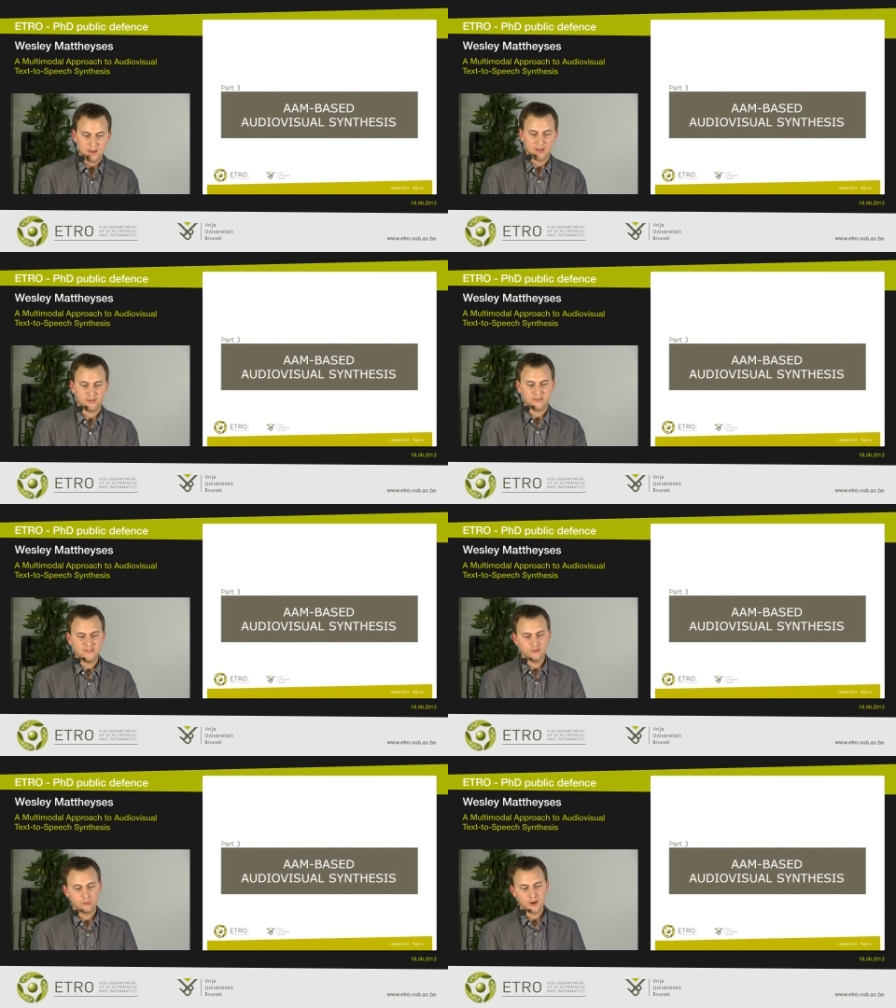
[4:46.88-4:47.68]
And
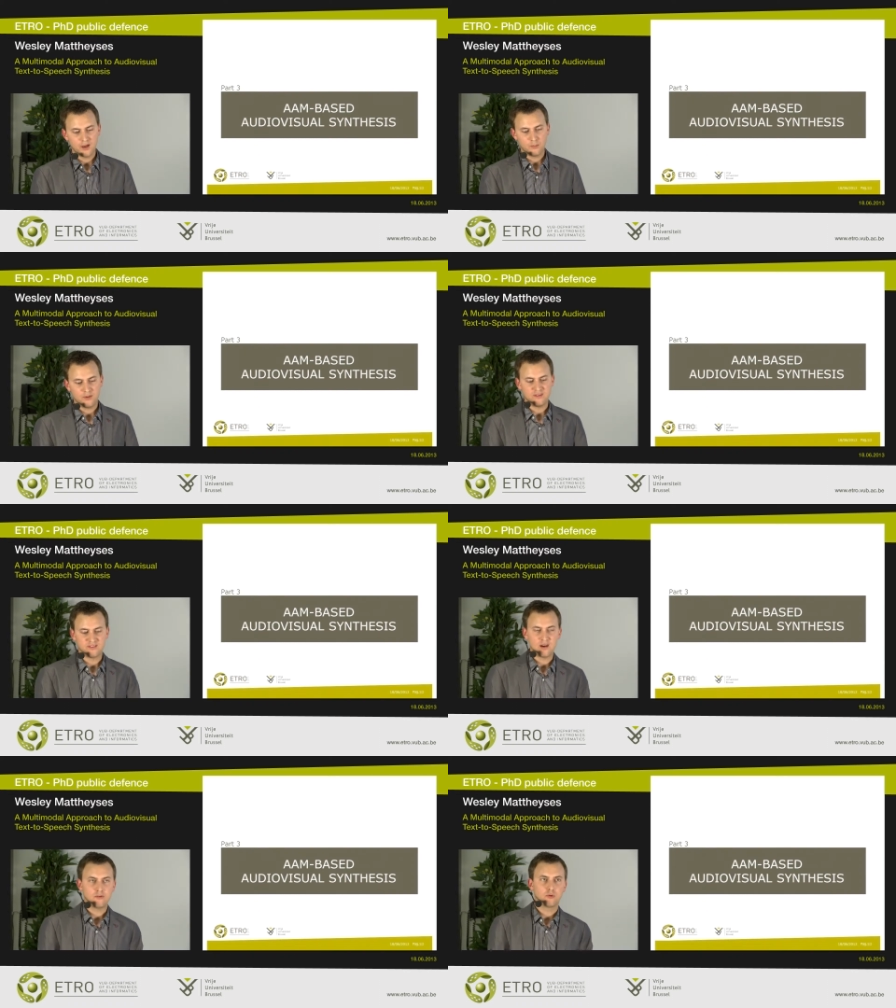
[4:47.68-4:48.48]
this is why we
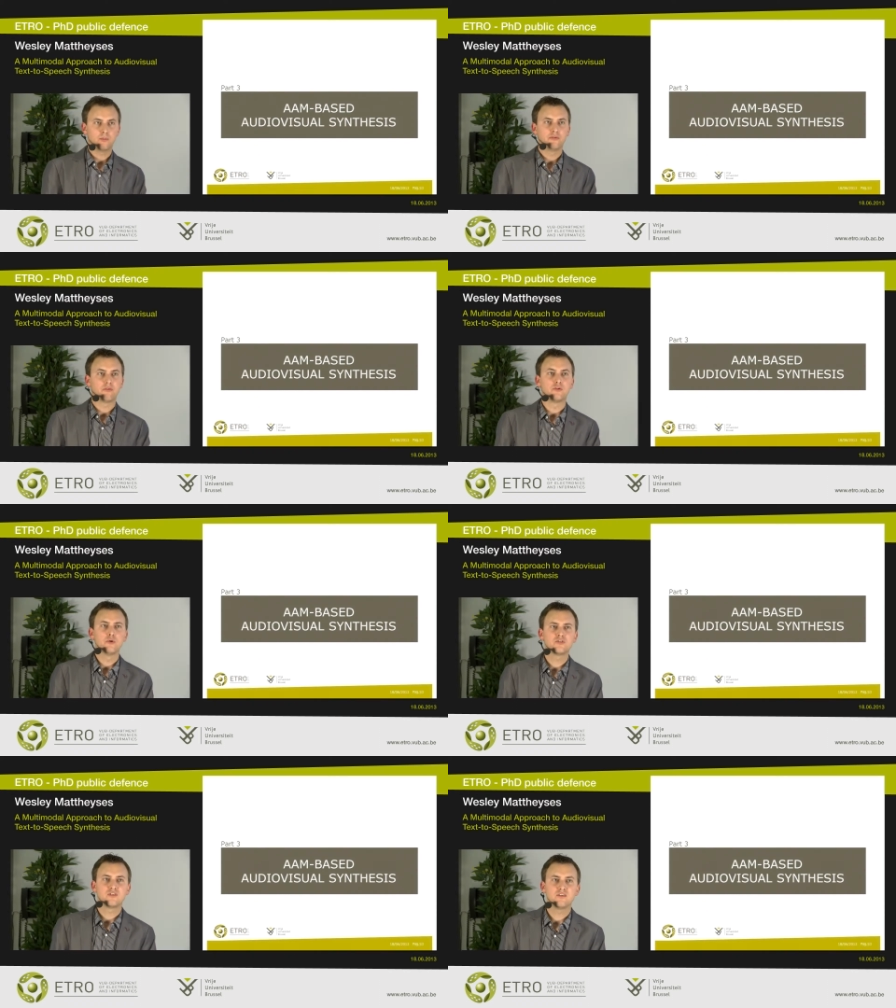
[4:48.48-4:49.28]
decided to build a new
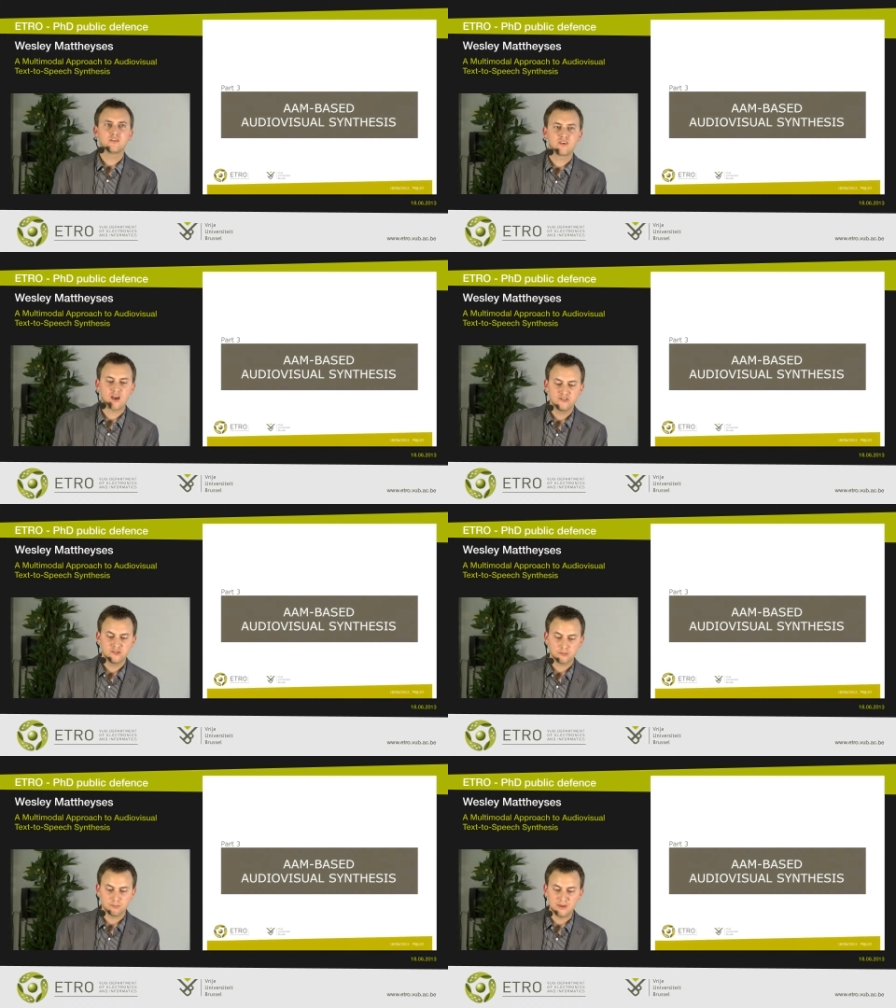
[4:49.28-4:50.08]

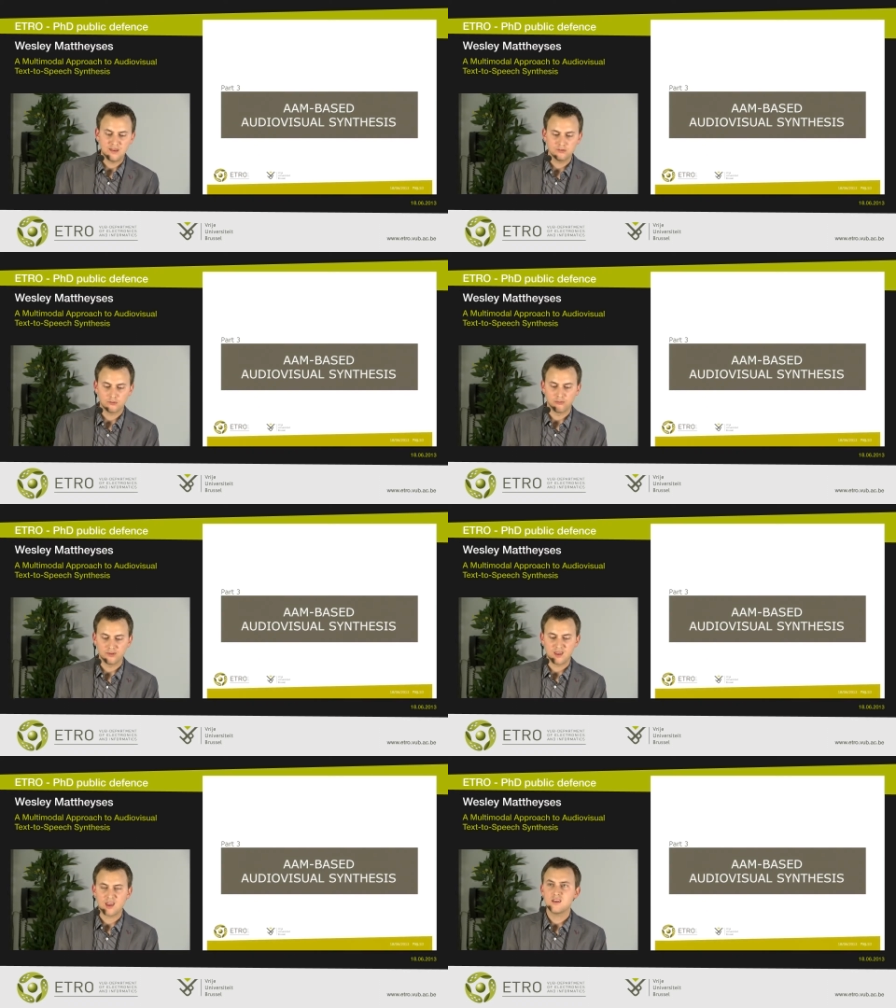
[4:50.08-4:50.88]
synthesizer based on
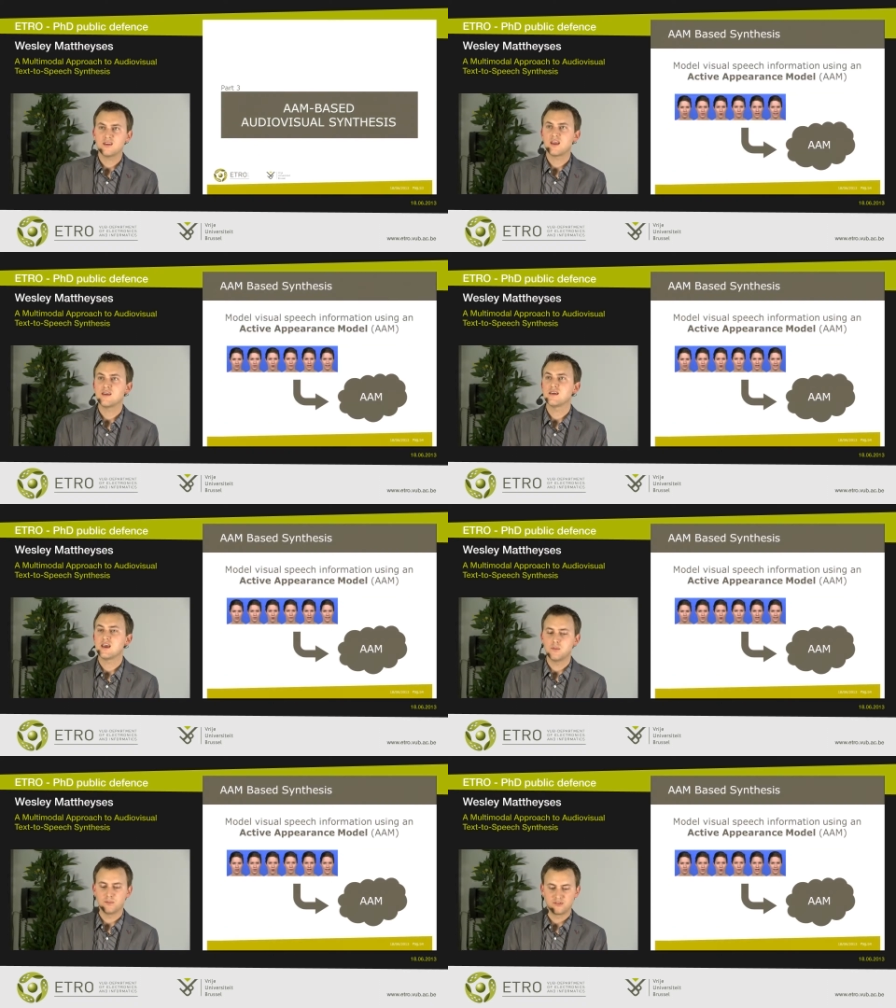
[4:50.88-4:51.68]

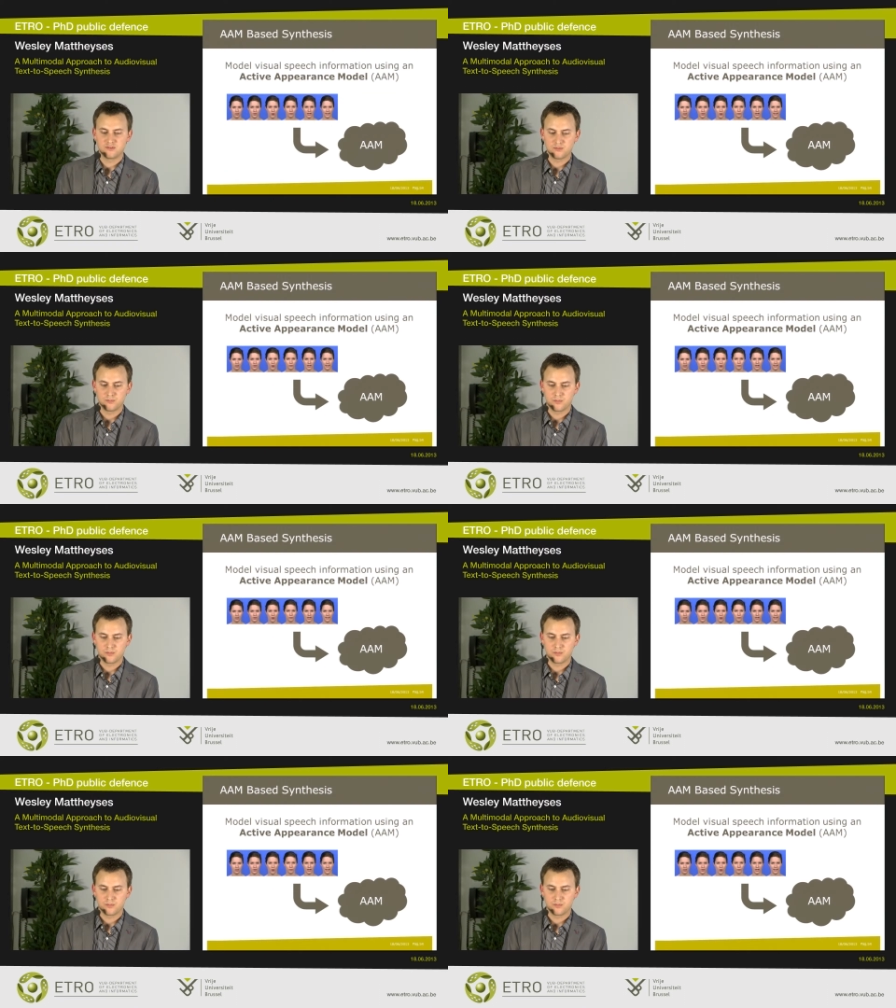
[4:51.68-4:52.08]
AAMs.